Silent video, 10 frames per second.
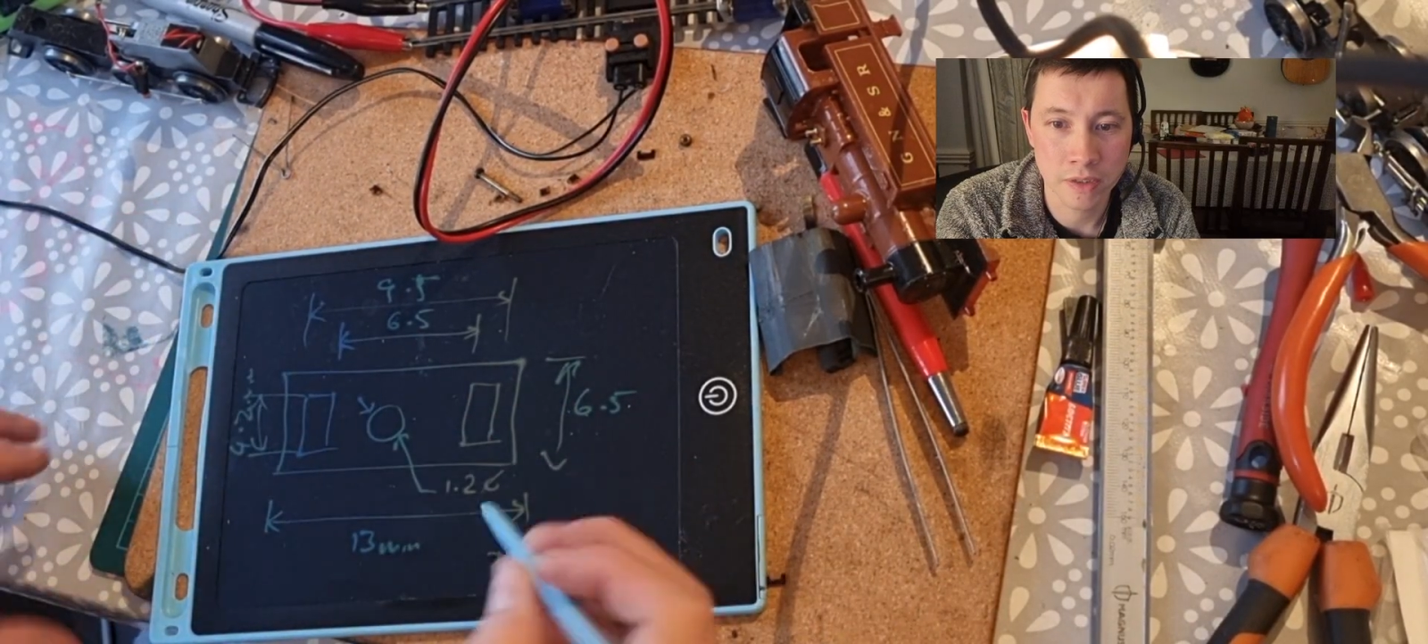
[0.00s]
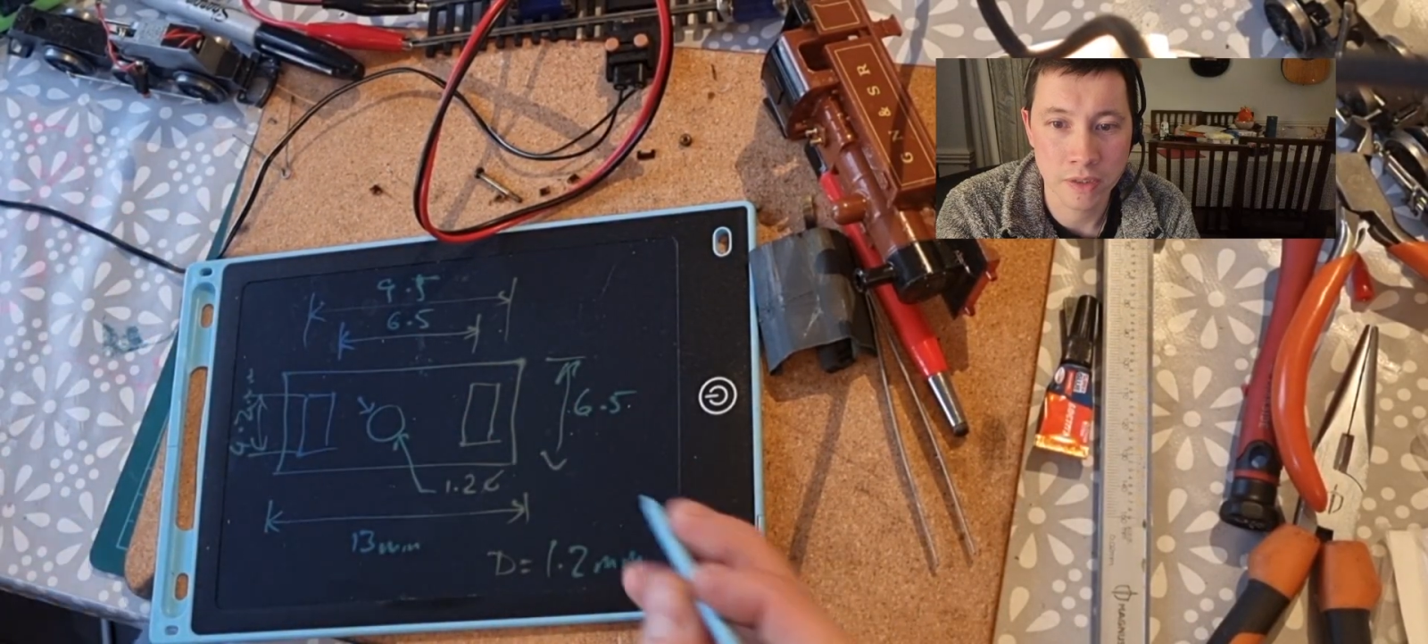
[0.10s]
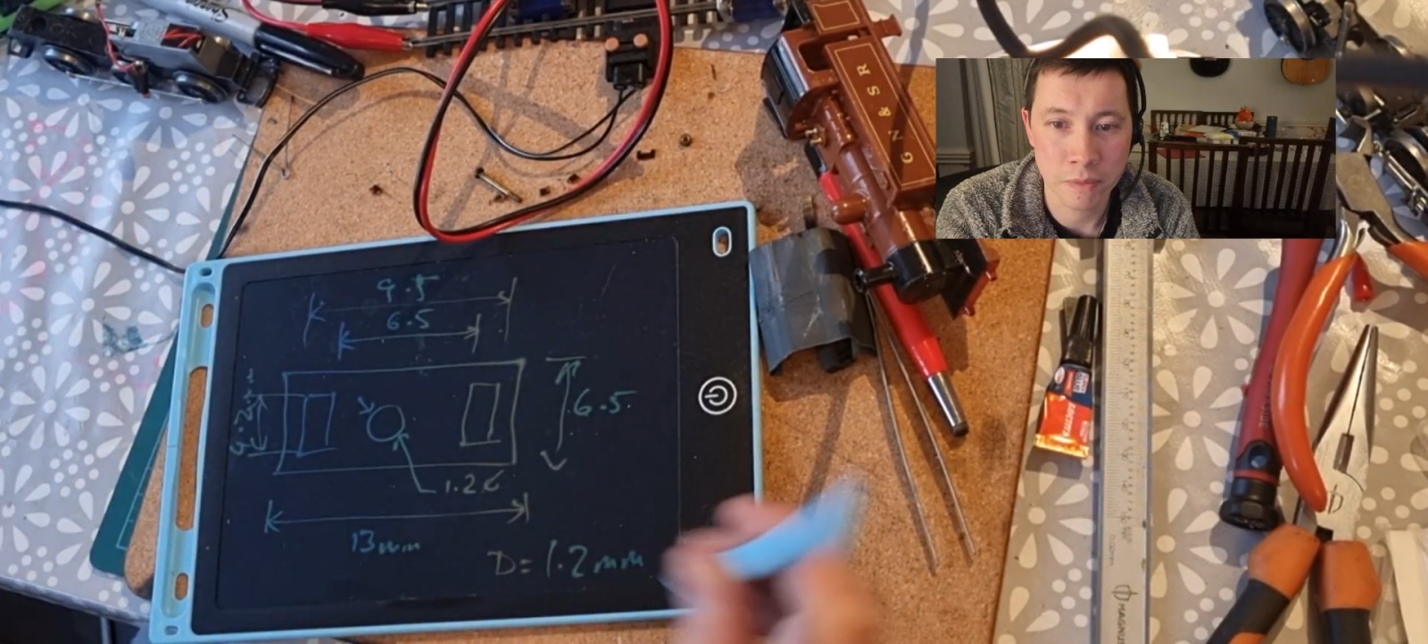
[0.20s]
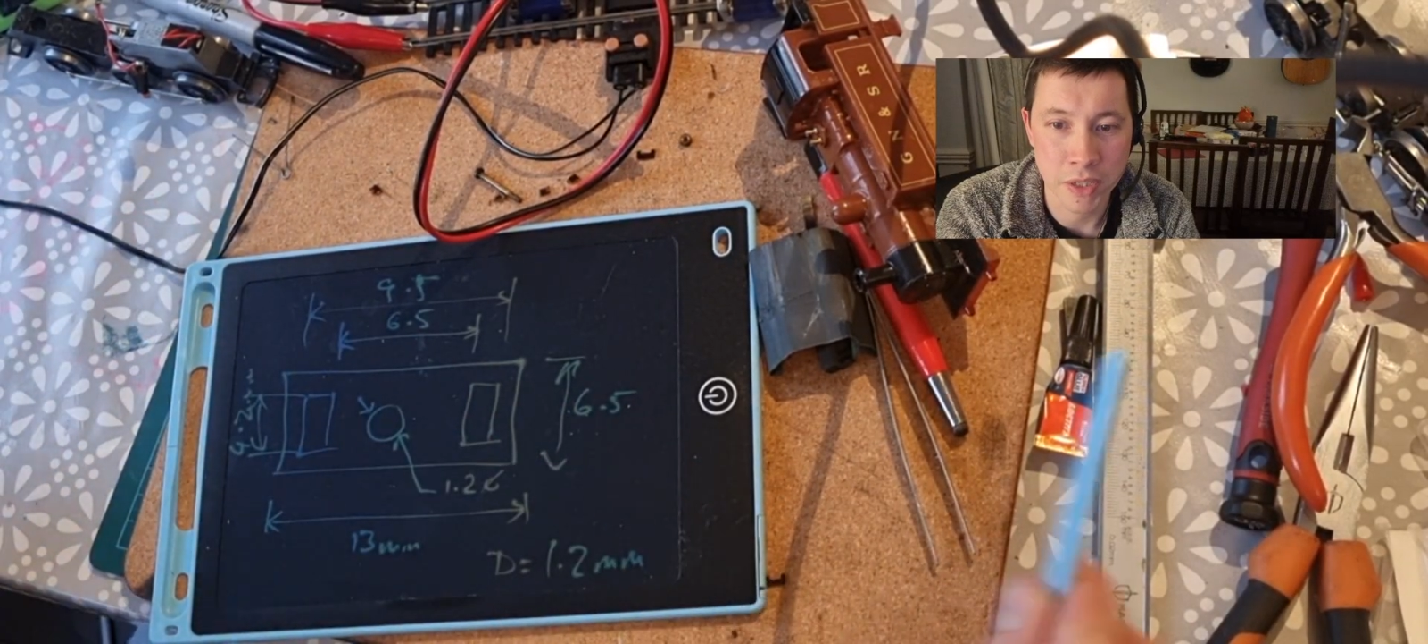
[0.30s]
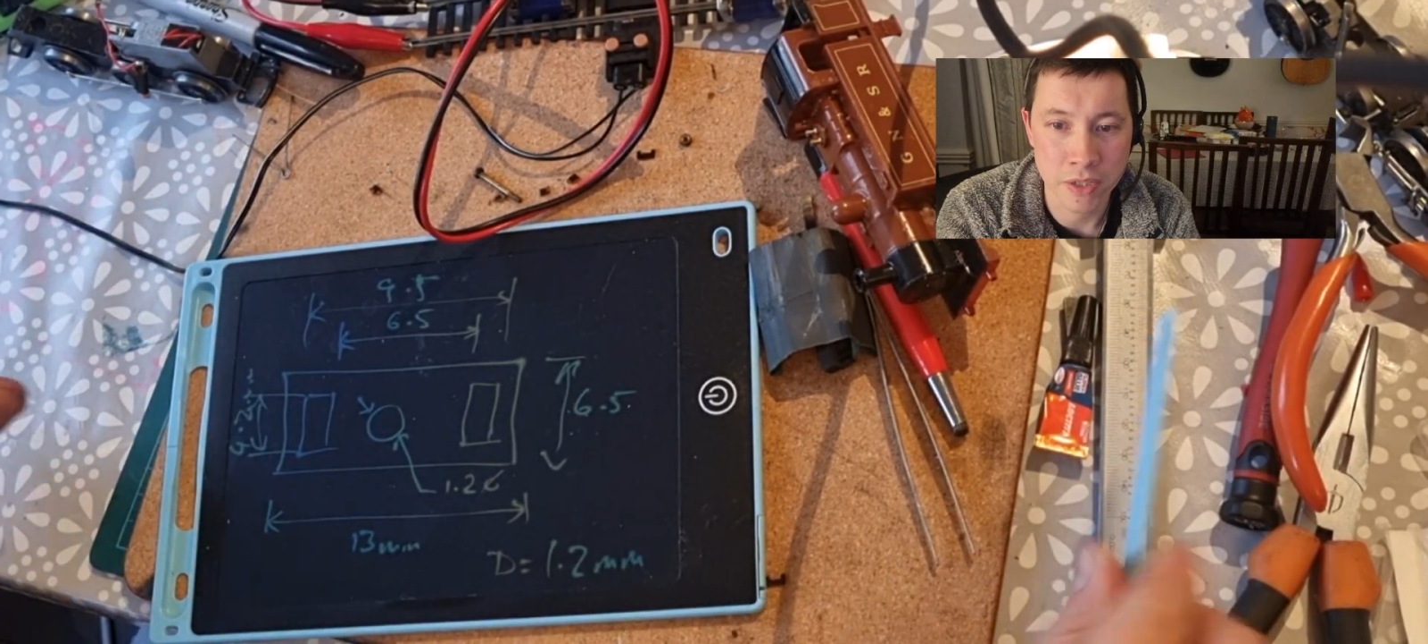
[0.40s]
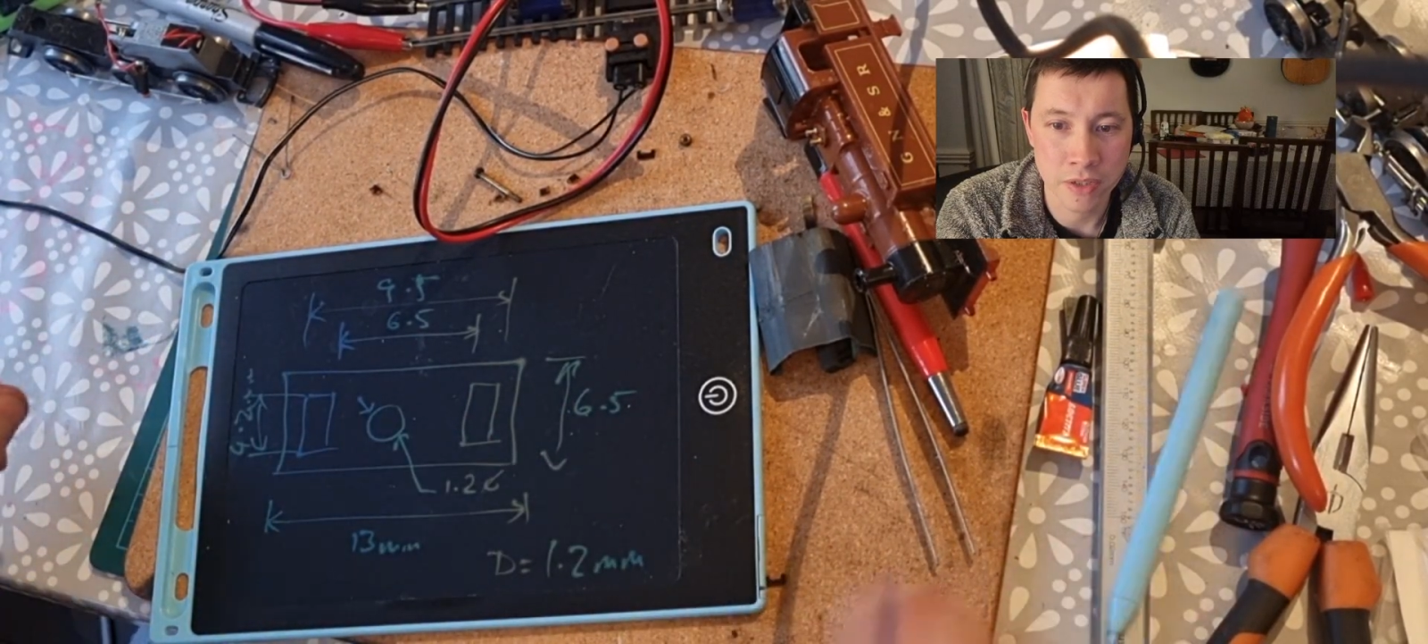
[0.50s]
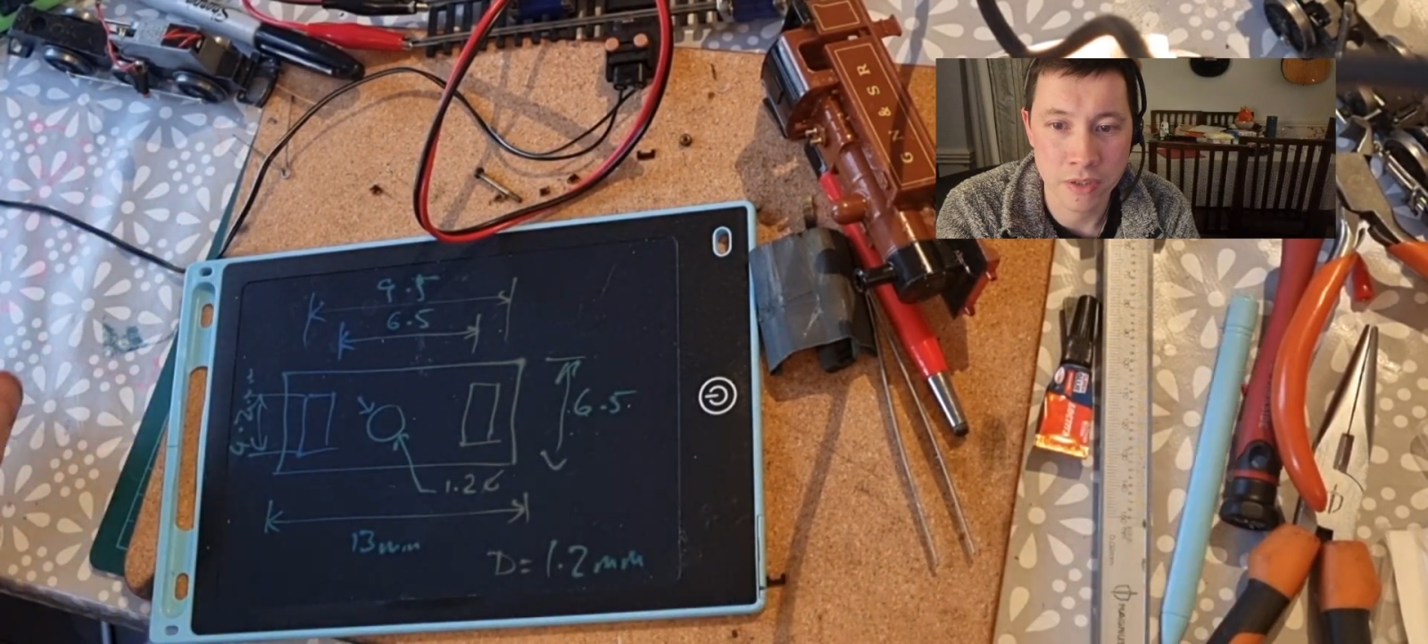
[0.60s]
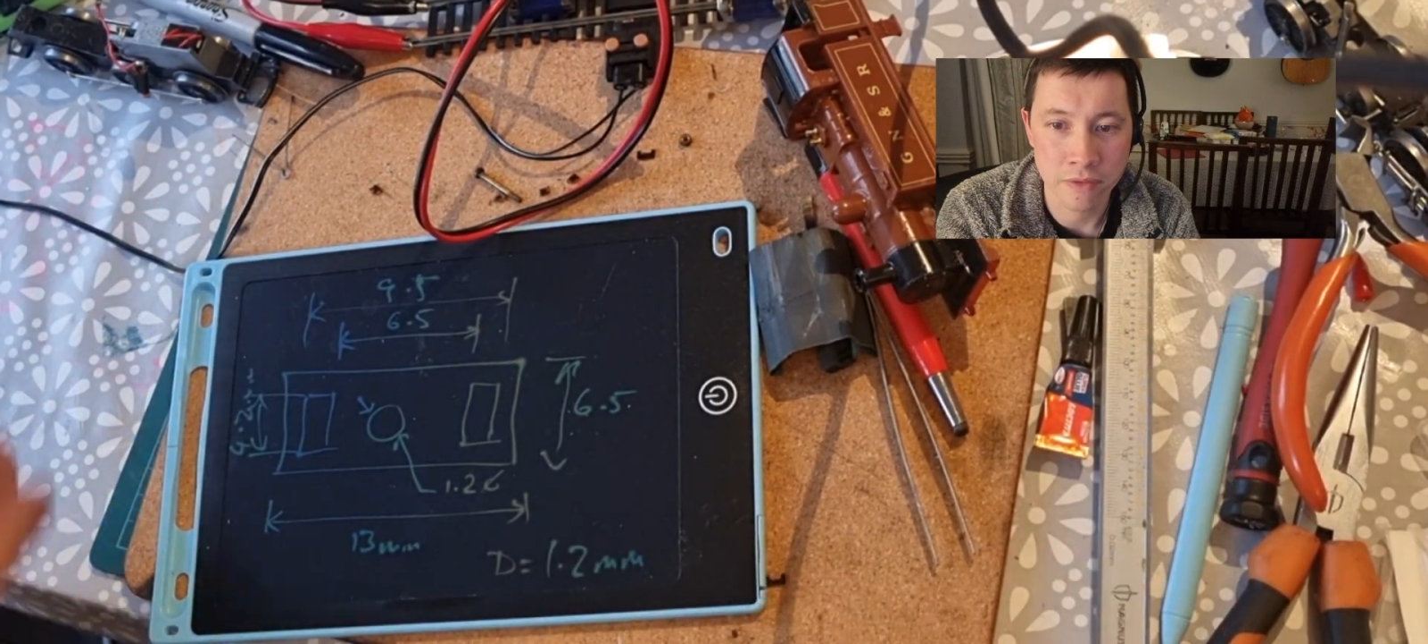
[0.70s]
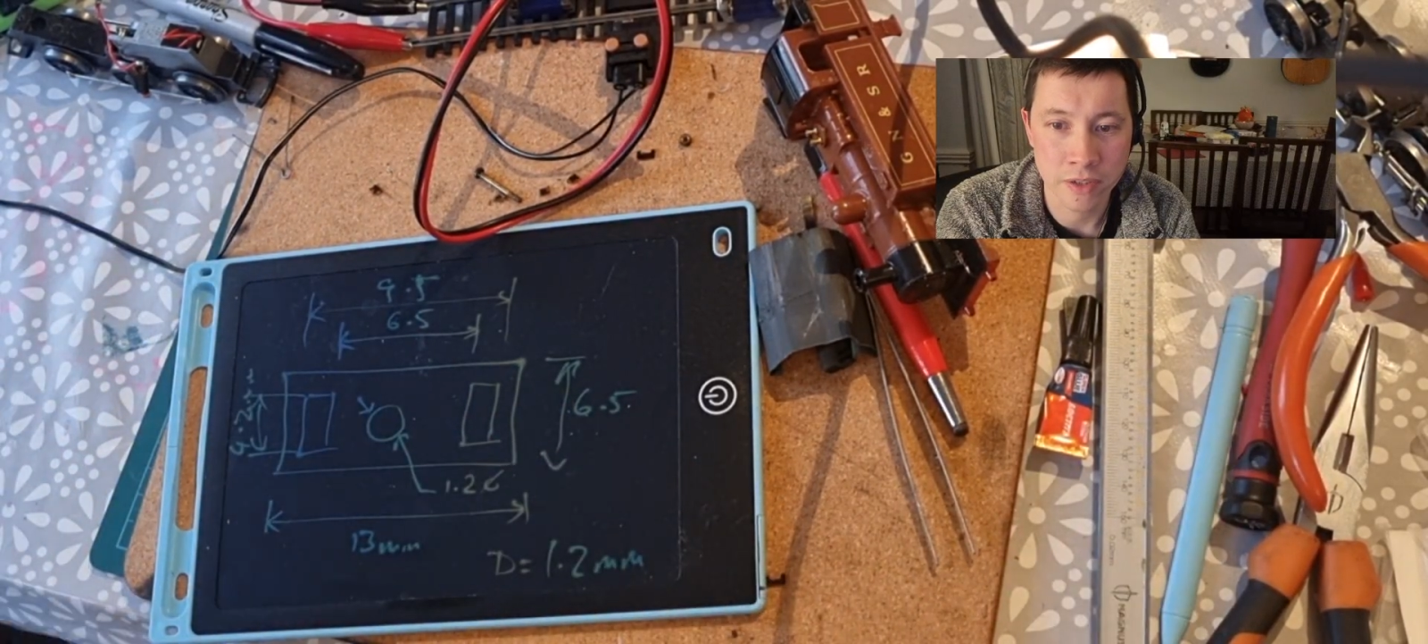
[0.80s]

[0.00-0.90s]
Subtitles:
dimensions of